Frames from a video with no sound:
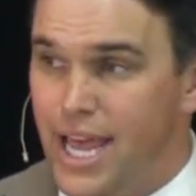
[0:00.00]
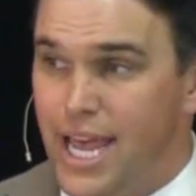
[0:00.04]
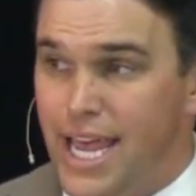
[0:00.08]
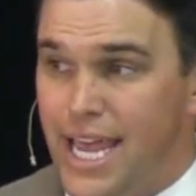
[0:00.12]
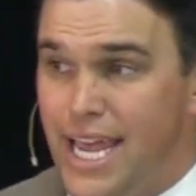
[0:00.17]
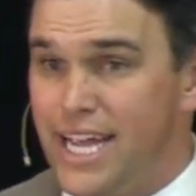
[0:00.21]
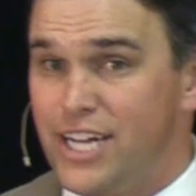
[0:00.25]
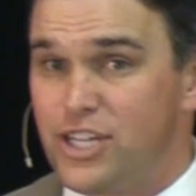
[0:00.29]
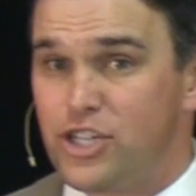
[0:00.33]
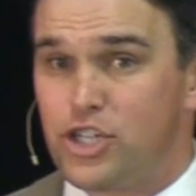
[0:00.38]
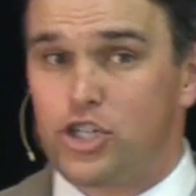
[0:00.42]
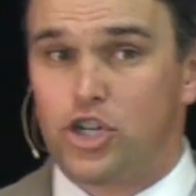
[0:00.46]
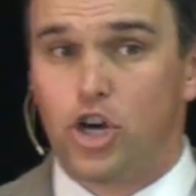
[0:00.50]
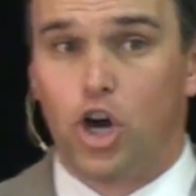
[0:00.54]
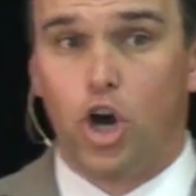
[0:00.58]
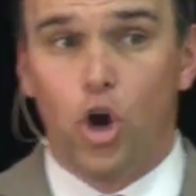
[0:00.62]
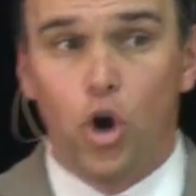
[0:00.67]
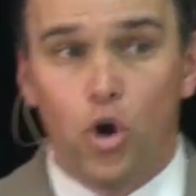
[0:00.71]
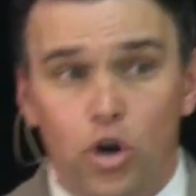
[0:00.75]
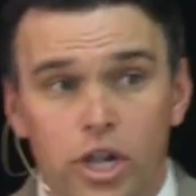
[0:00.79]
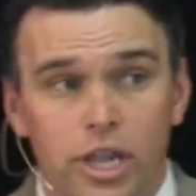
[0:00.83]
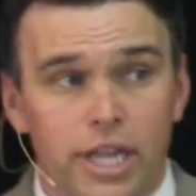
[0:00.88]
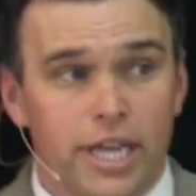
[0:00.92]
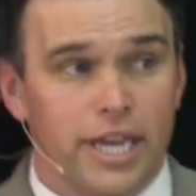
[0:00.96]
It's
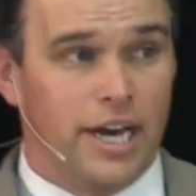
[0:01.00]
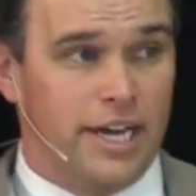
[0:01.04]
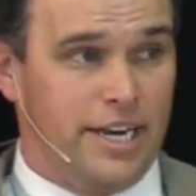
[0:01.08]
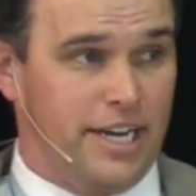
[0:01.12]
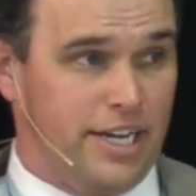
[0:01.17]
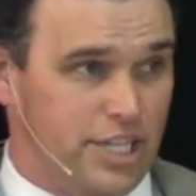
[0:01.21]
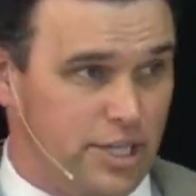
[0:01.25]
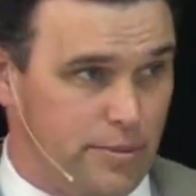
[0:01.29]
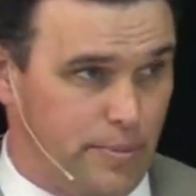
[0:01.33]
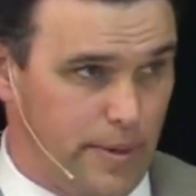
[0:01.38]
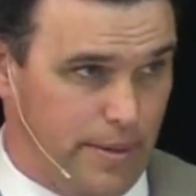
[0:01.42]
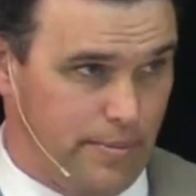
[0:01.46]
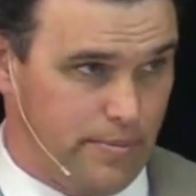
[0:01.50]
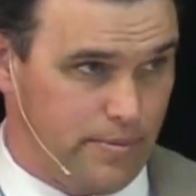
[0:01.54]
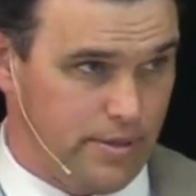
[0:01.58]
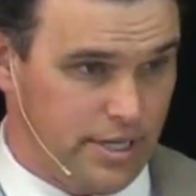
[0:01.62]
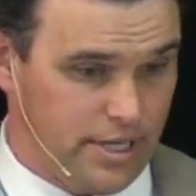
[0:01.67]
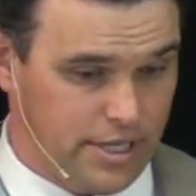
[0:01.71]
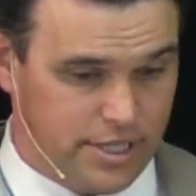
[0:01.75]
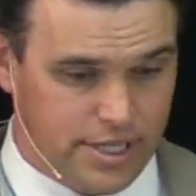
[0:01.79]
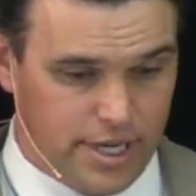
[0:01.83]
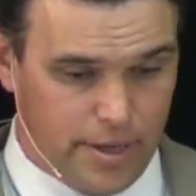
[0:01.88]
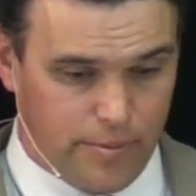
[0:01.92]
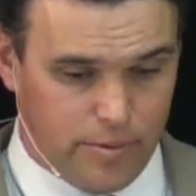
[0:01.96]
totally
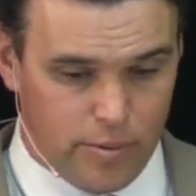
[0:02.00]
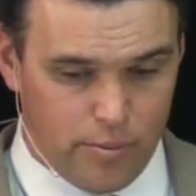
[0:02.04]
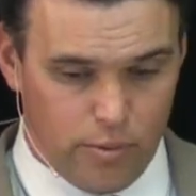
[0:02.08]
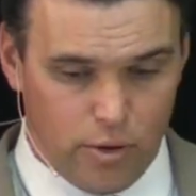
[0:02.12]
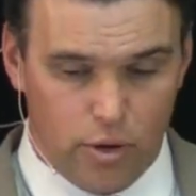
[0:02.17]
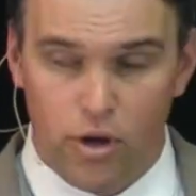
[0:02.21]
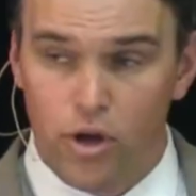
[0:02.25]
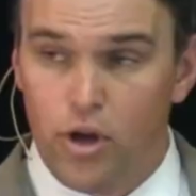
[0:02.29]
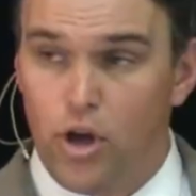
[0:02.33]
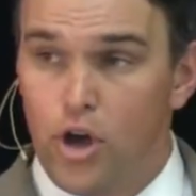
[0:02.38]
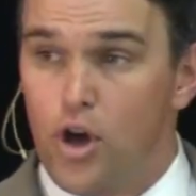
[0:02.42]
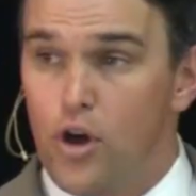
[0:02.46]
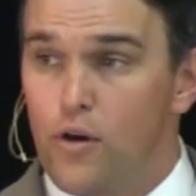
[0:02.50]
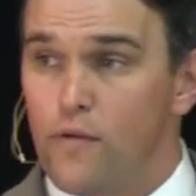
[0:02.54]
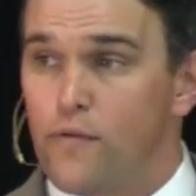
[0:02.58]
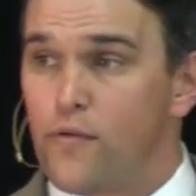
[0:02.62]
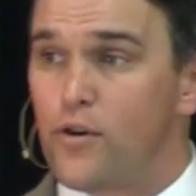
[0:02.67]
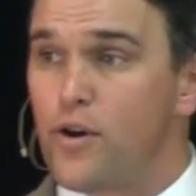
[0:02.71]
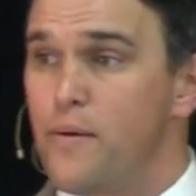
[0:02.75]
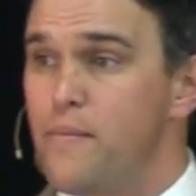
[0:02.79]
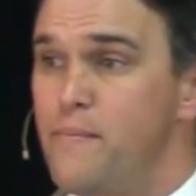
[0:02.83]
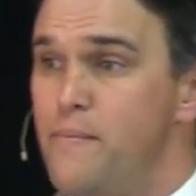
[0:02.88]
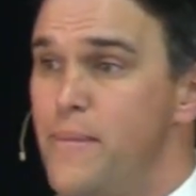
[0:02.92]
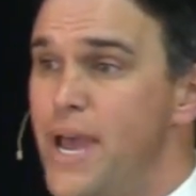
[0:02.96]
unacceptable for
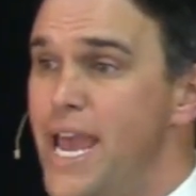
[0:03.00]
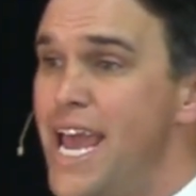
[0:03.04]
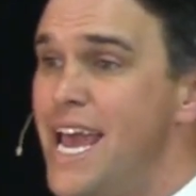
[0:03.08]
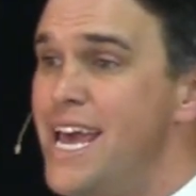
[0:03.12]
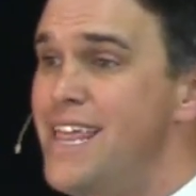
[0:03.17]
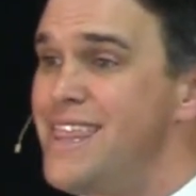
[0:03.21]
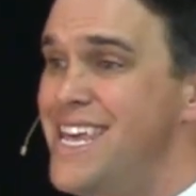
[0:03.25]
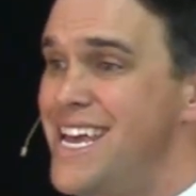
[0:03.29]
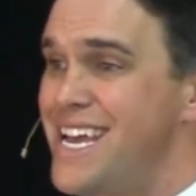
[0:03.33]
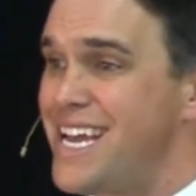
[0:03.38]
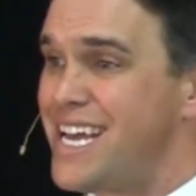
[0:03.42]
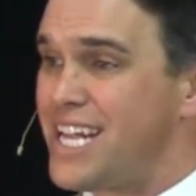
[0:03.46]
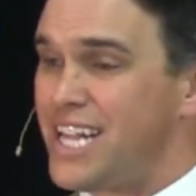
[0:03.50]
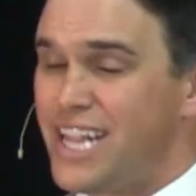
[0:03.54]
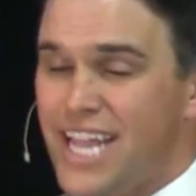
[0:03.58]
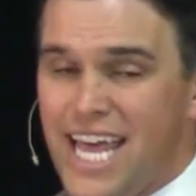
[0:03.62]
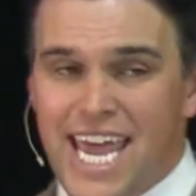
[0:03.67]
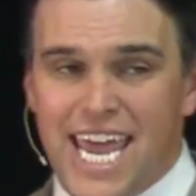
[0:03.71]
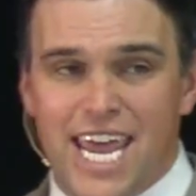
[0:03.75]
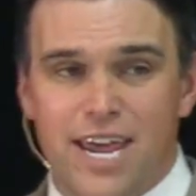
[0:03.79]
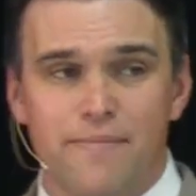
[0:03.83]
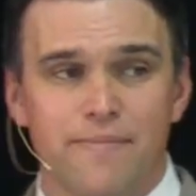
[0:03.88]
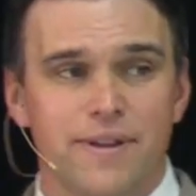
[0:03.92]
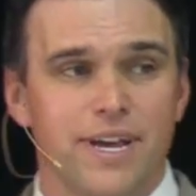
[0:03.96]
a man that
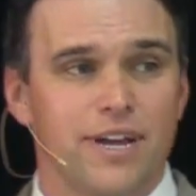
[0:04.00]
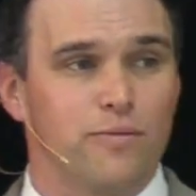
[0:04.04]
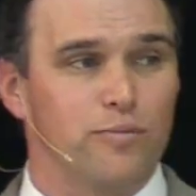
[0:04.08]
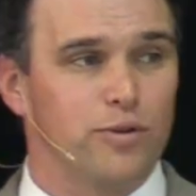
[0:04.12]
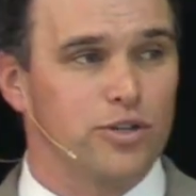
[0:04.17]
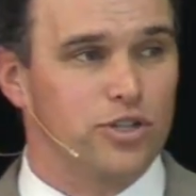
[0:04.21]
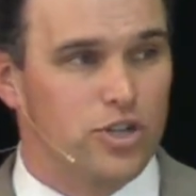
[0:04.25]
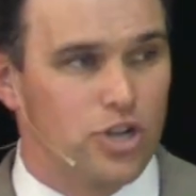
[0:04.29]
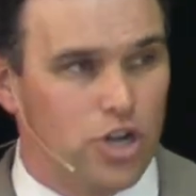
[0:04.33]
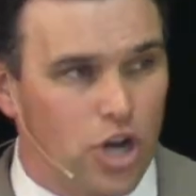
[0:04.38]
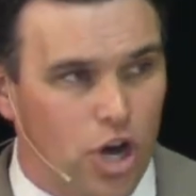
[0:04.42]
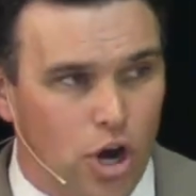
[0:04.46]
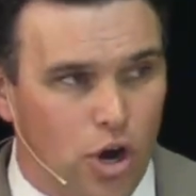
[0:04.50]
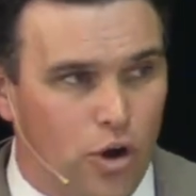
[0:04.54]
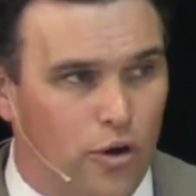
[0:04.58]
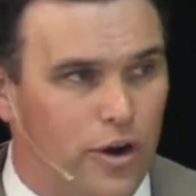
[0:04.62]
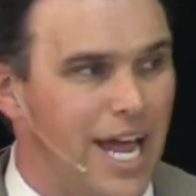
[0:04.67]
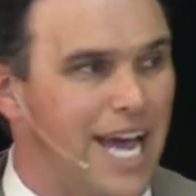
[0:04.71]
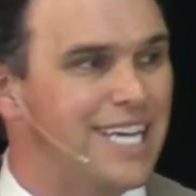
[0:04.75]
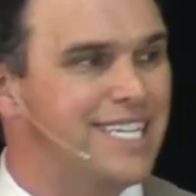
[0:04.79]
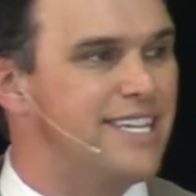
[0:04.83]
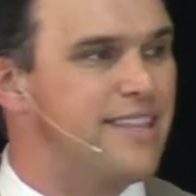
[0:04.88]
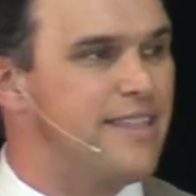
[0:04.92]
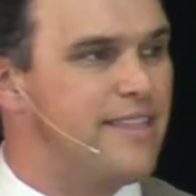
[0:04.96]
claimed and was known
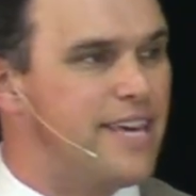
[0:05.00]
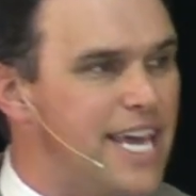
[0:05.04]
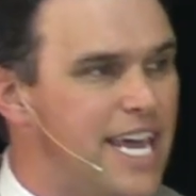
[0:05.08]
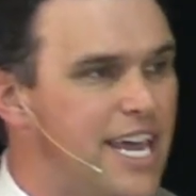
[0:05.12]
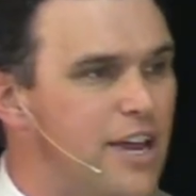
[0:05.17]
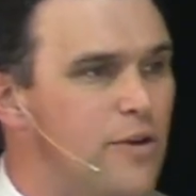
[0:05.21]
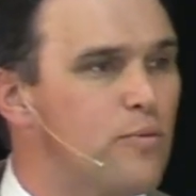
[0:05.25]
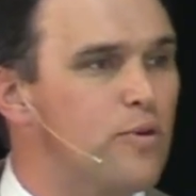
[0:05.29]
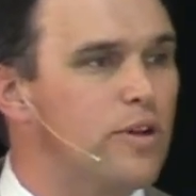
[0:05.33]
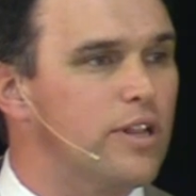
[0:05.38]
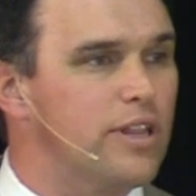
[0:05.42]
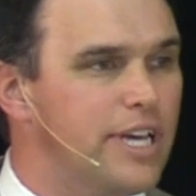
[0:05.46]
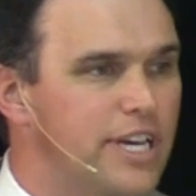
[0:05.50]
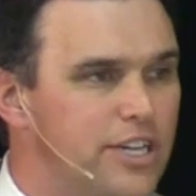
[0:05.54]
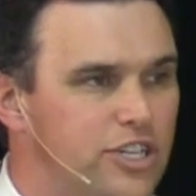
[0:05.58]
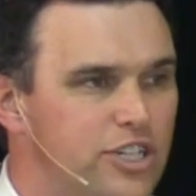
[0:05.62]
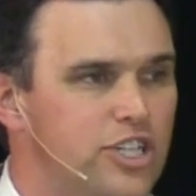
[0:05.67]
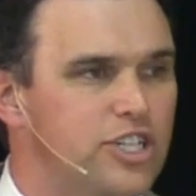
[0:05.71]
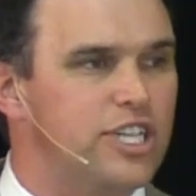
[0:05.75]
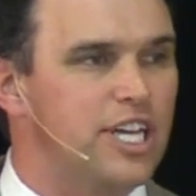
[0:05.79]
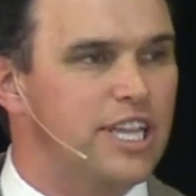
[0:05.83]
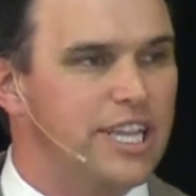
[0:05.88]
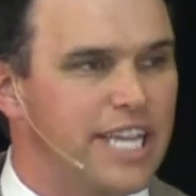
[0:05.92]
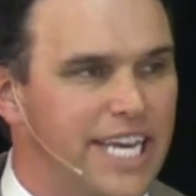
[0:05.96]
as the
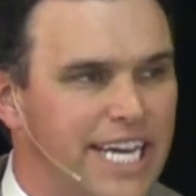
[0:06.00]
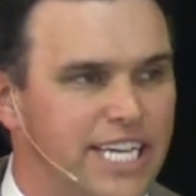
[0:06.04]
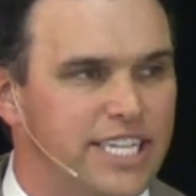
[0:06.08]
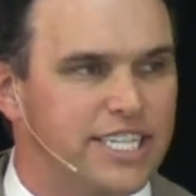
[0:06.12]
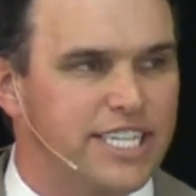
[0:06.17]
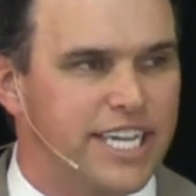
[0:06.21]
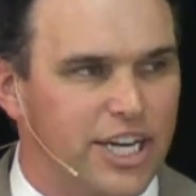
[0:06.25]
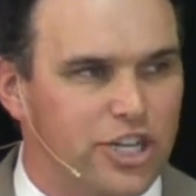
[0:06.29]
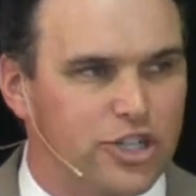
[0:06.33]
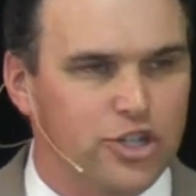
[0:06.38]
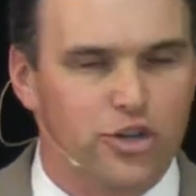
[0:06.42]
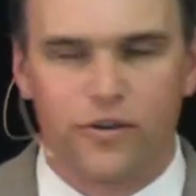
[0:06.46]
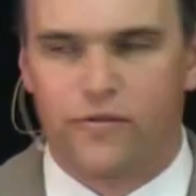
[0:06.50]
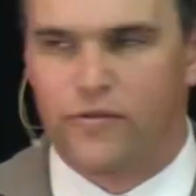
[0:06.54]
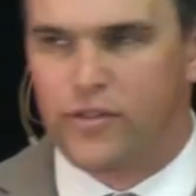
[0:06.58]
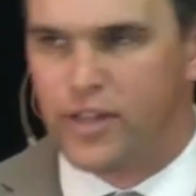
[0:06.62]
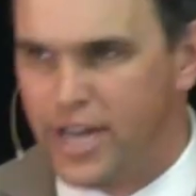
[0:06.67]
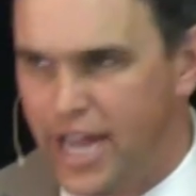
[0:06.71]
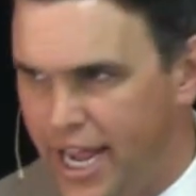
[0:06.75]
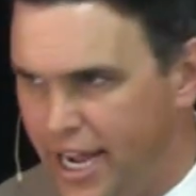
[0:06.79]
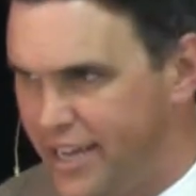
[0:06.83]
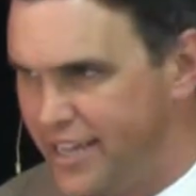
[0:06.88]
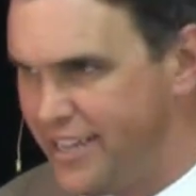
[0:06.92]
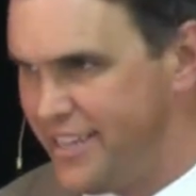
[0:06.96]
religious elite teacher of the
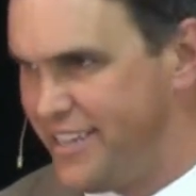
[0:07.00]
day.